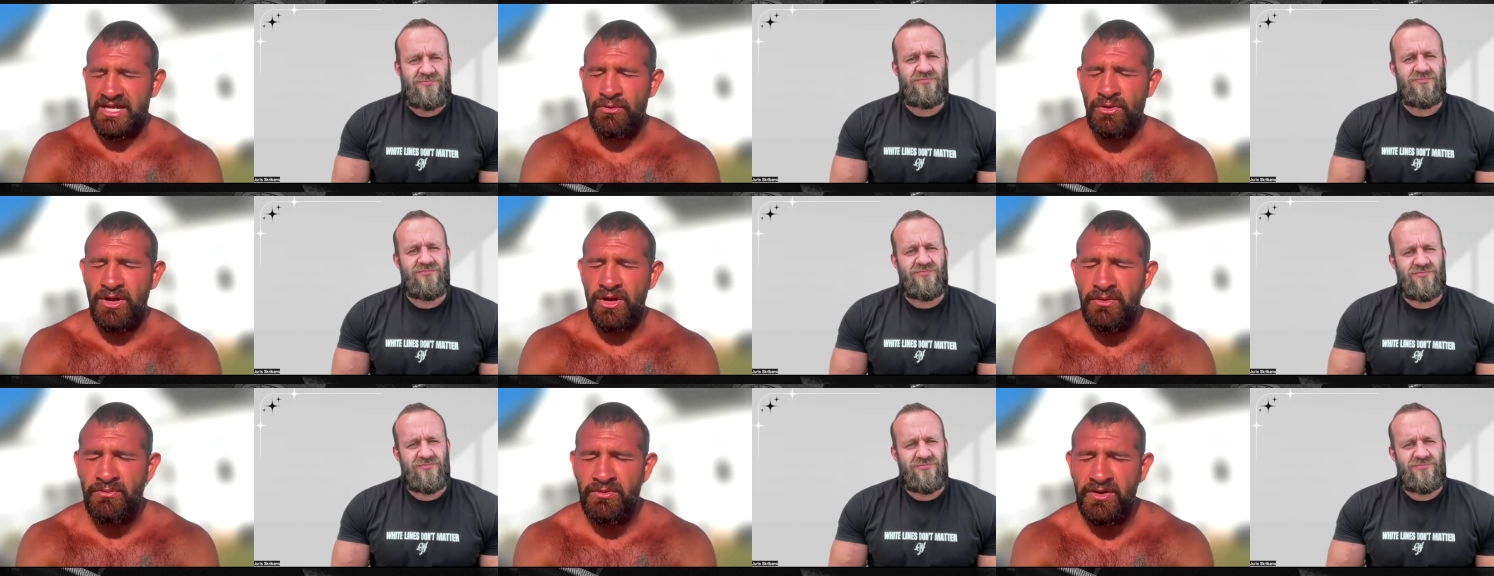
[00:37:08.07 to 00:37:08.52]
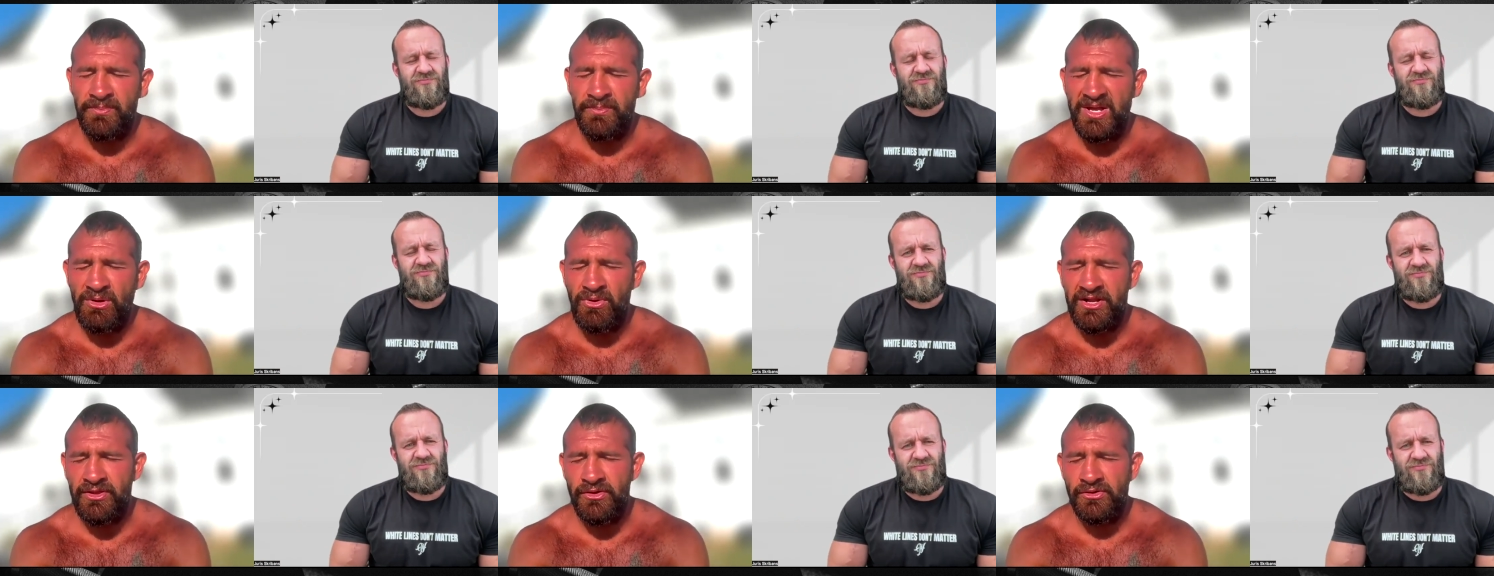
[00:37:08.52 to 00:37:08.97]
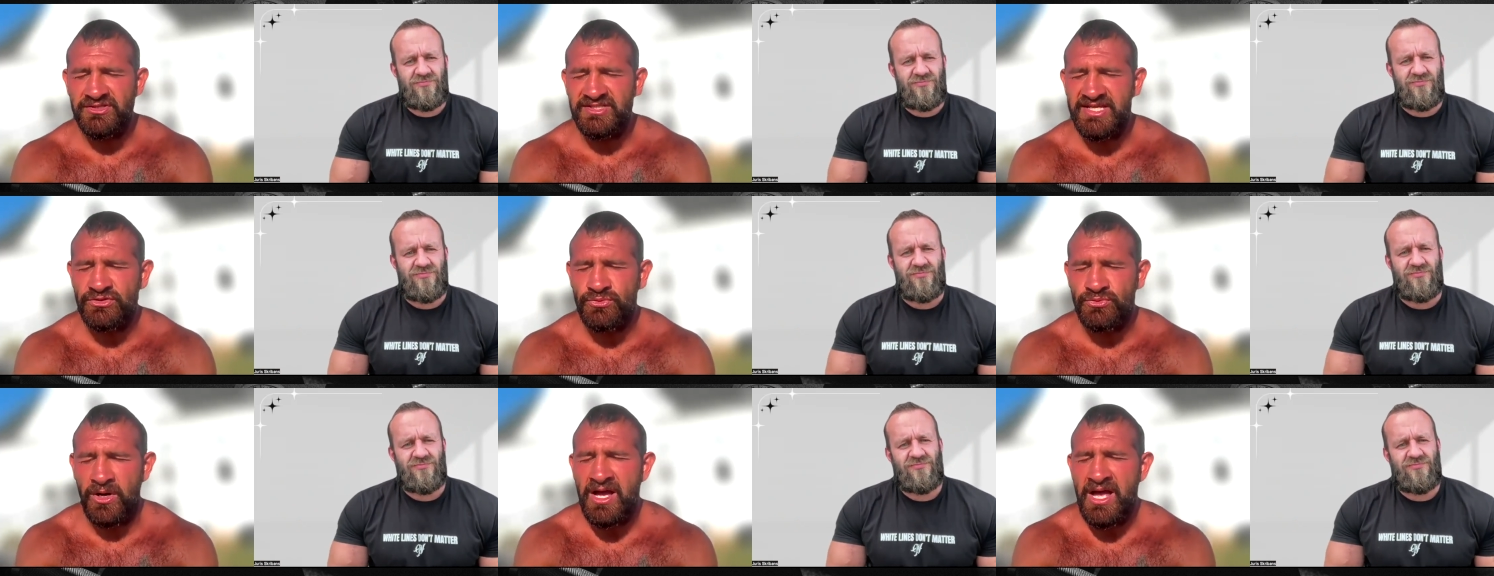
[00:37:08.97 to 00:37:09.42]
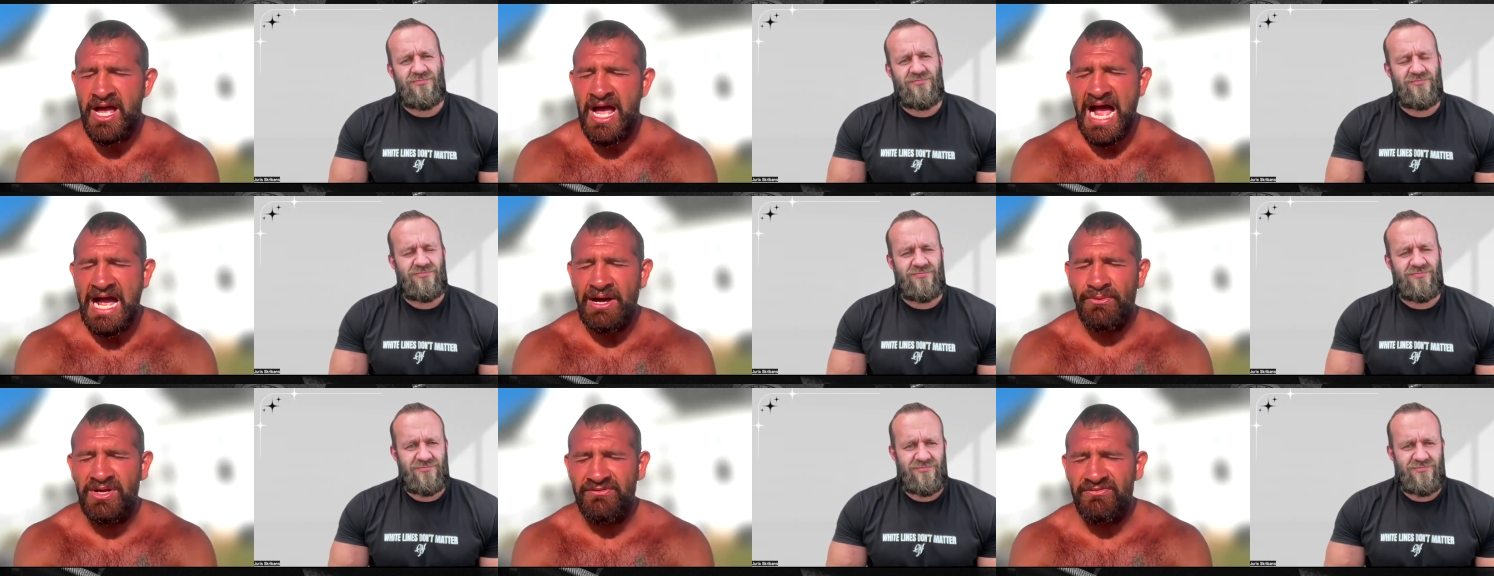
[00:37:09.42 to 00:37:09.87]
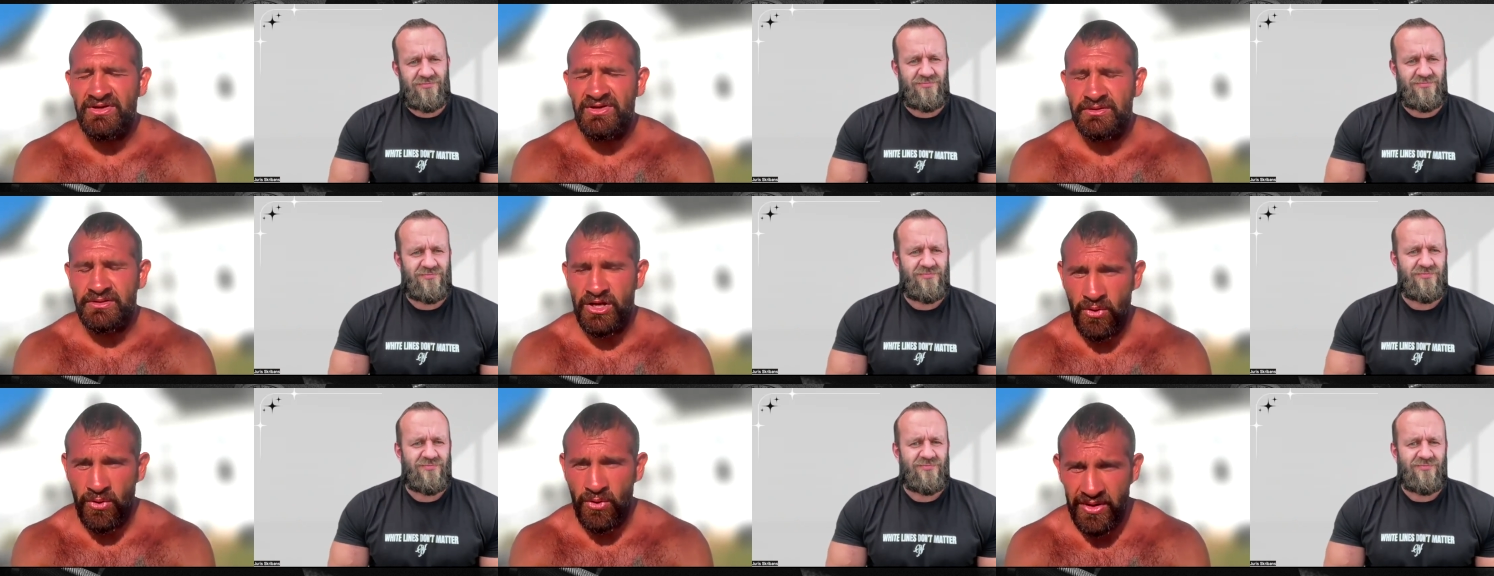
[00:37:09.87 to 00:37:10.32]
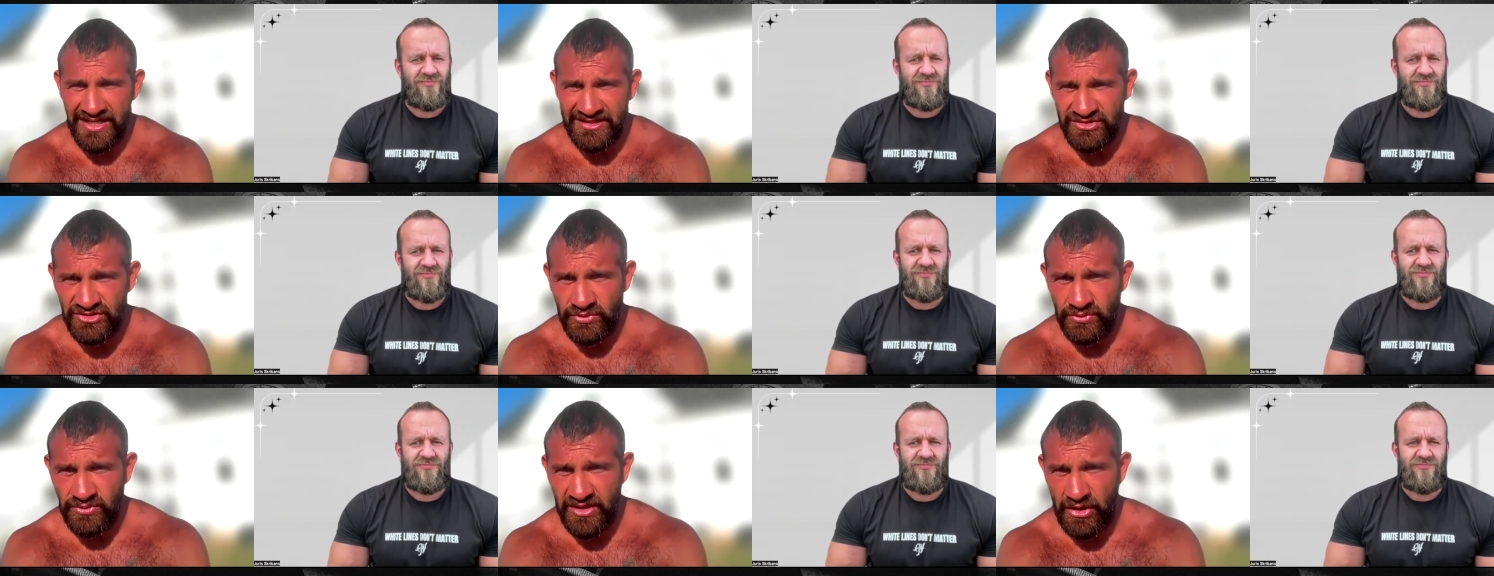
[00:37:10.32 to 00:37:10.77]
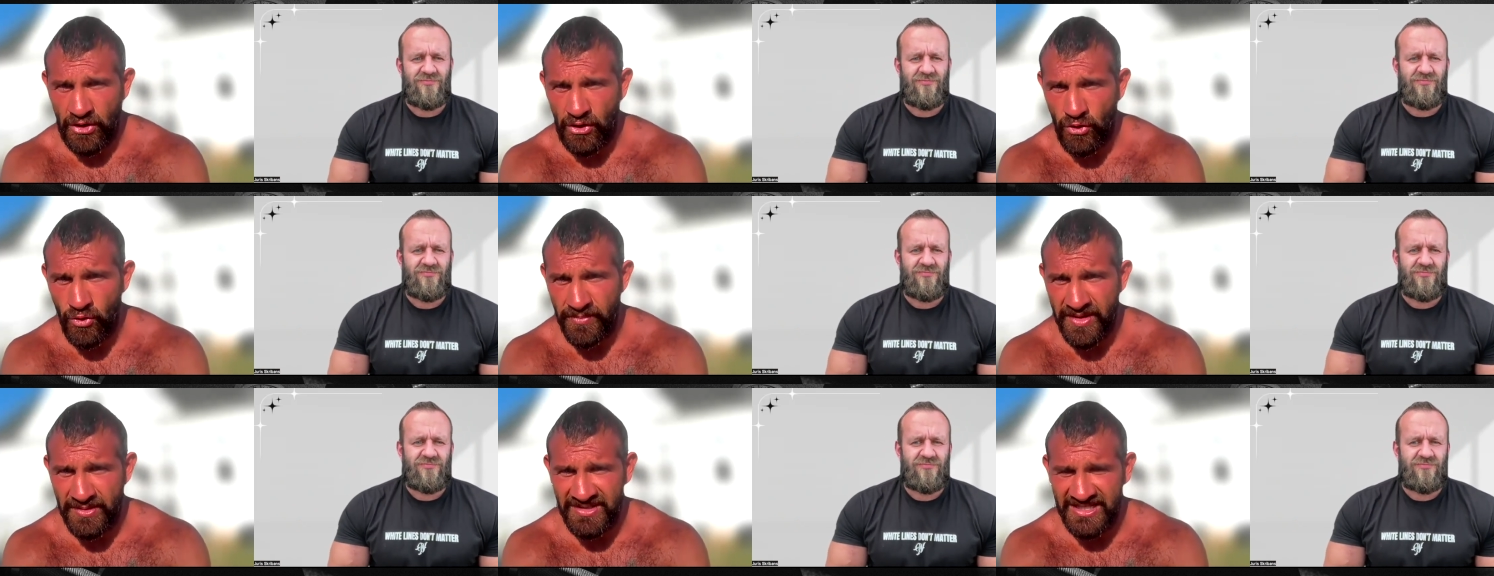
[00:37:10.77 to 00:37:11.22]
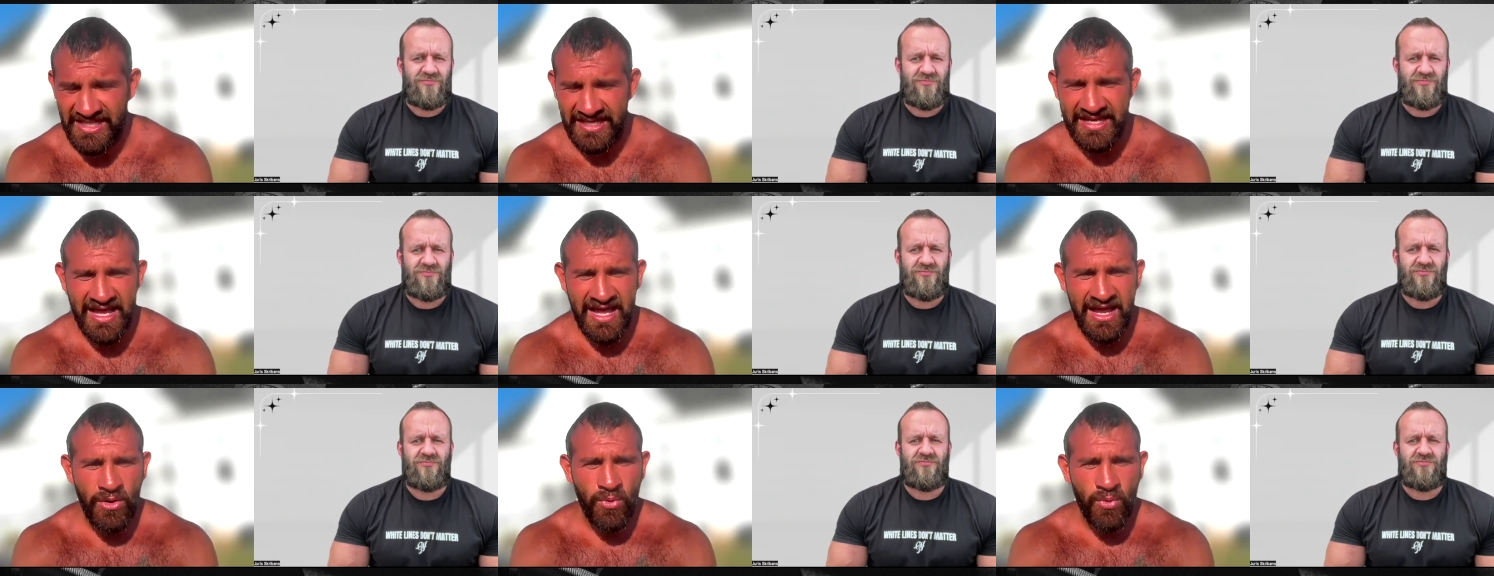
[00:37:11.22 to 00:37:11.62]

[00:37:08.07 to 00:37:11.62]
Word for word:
Speaker 1: It, w- it would be one of those things where I would even go into the home and be like,